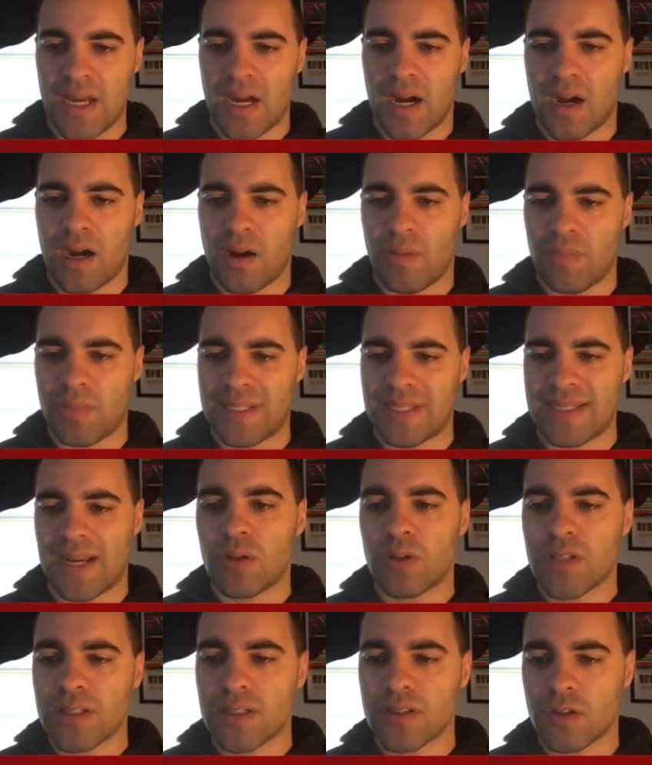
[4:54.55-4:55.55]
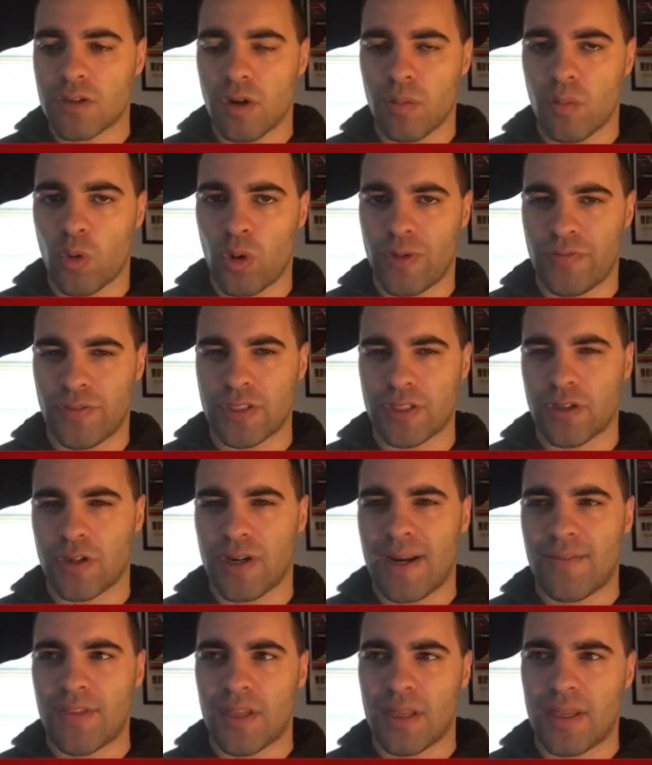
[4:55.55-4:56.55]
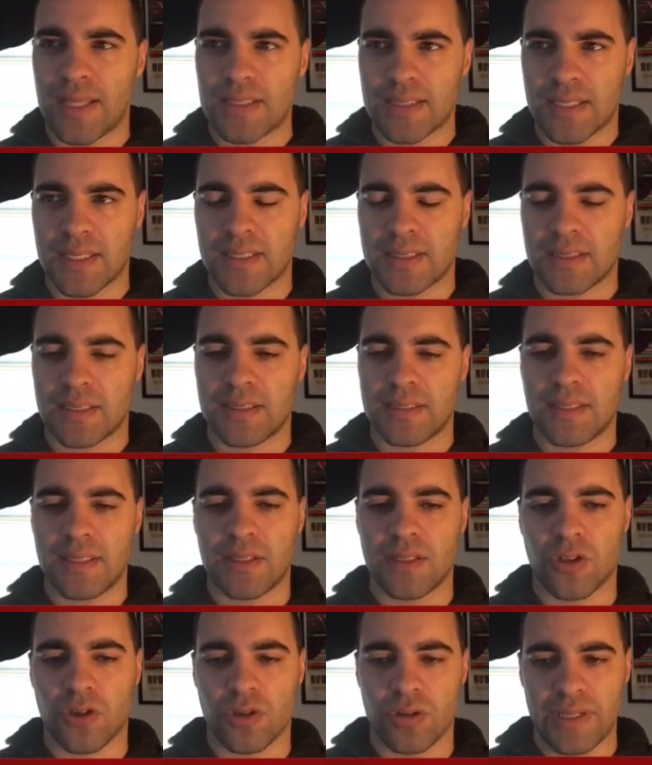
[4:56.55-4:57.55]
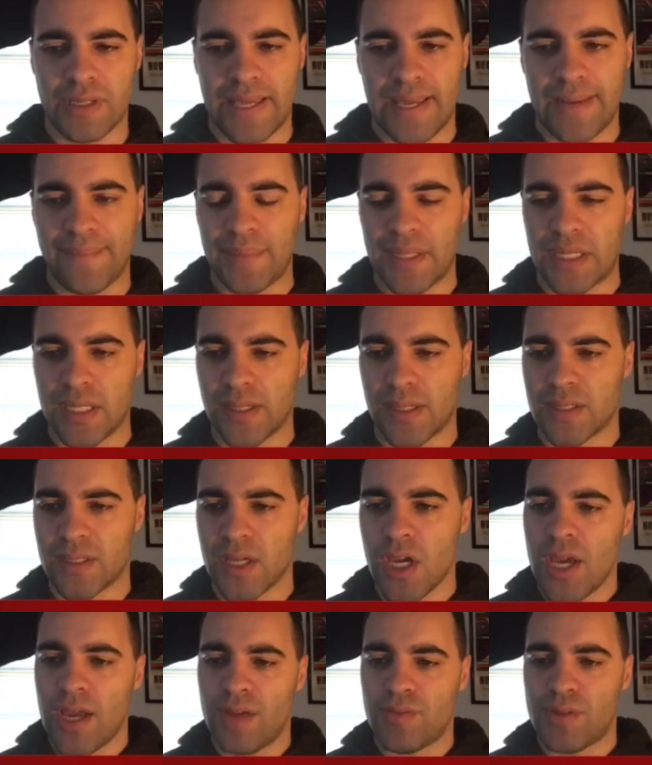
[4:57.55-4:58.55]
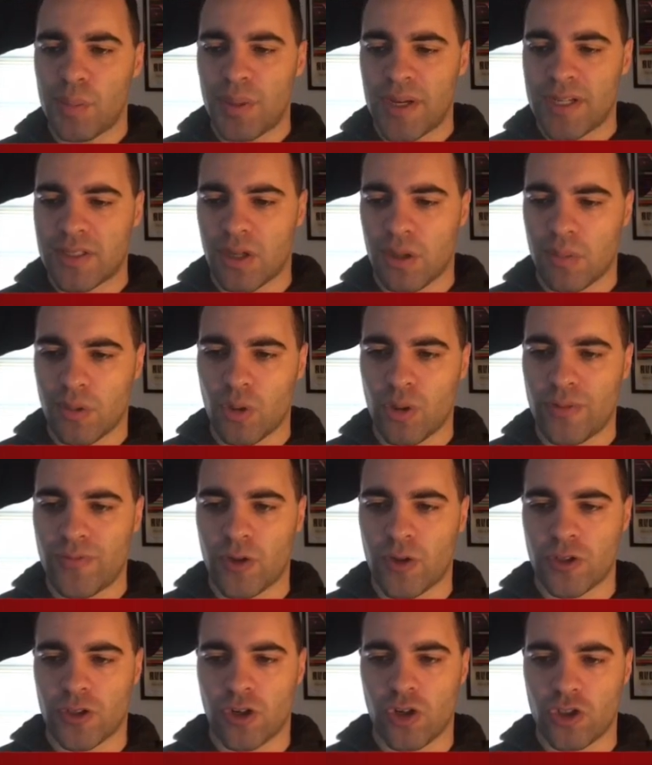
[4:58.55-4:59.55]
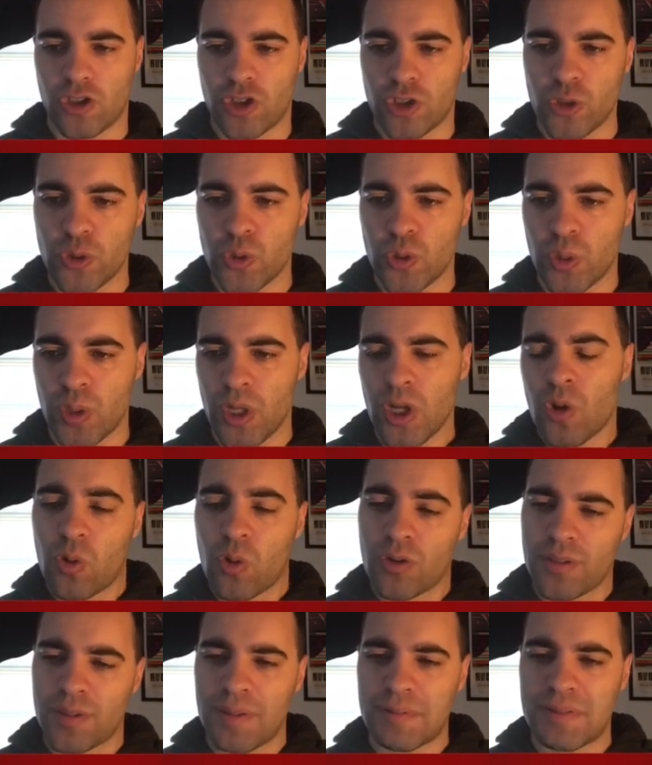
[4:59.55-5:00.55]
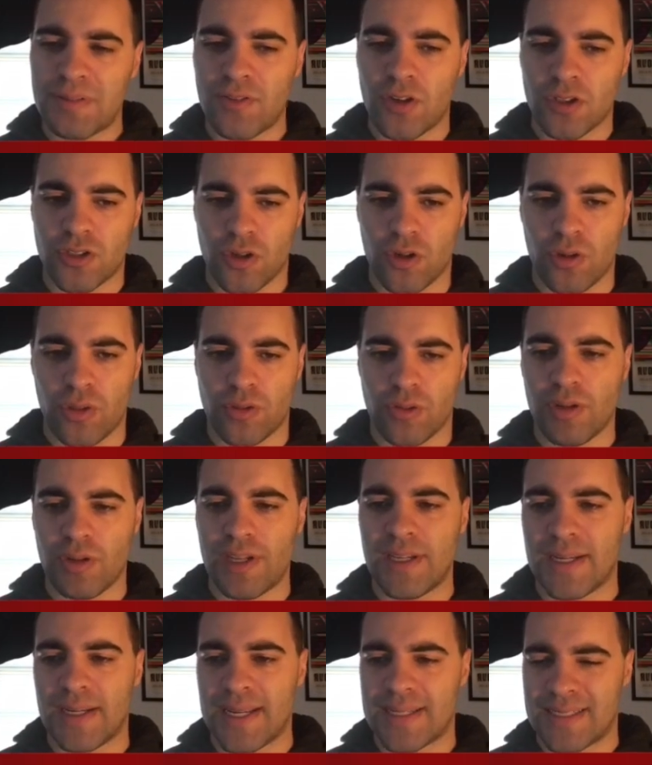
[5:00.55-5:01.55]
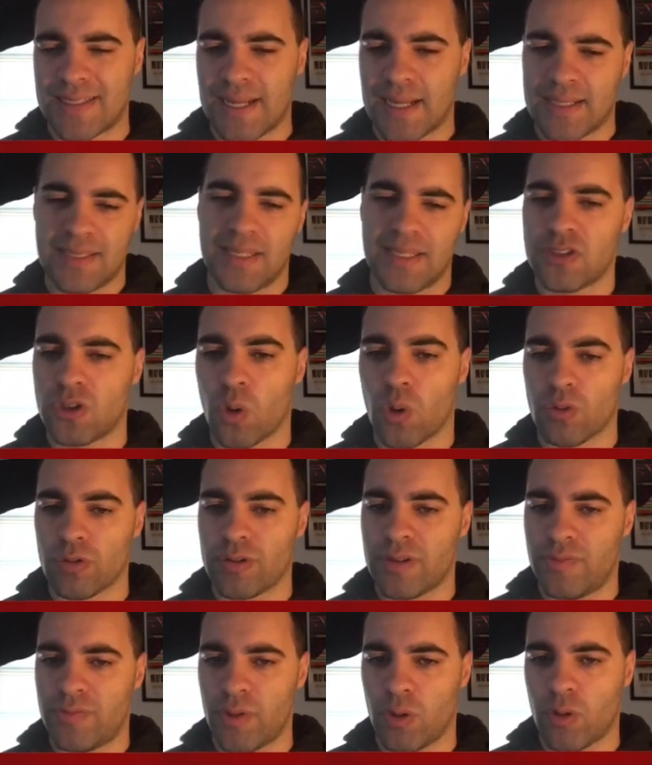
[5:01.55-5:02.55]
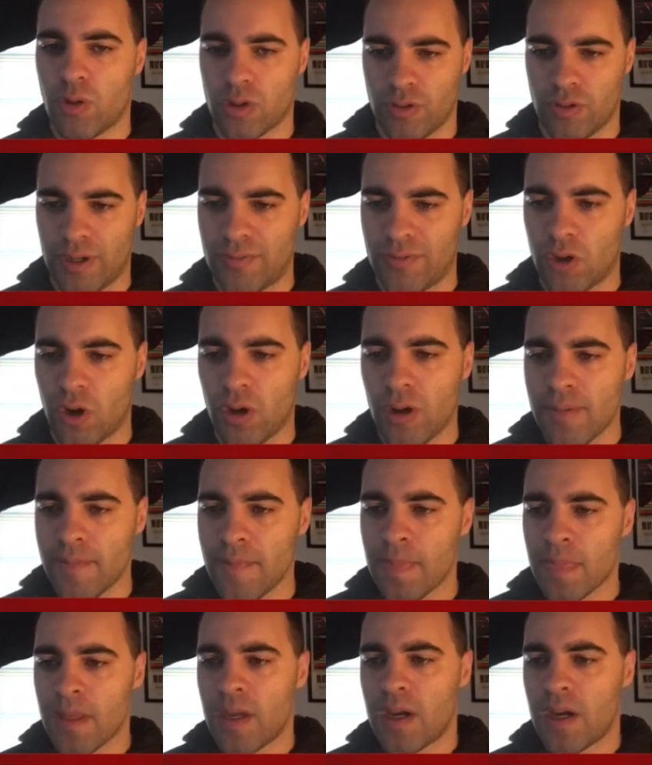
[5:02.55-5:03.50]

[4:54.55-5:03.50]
The downsides of Tarmogoyf is you're going to have it less consistent in the early game, because if you play Tarmogoyf on turn 2 or sometimes even on turn 3 against decks that don't really fill our graveyard,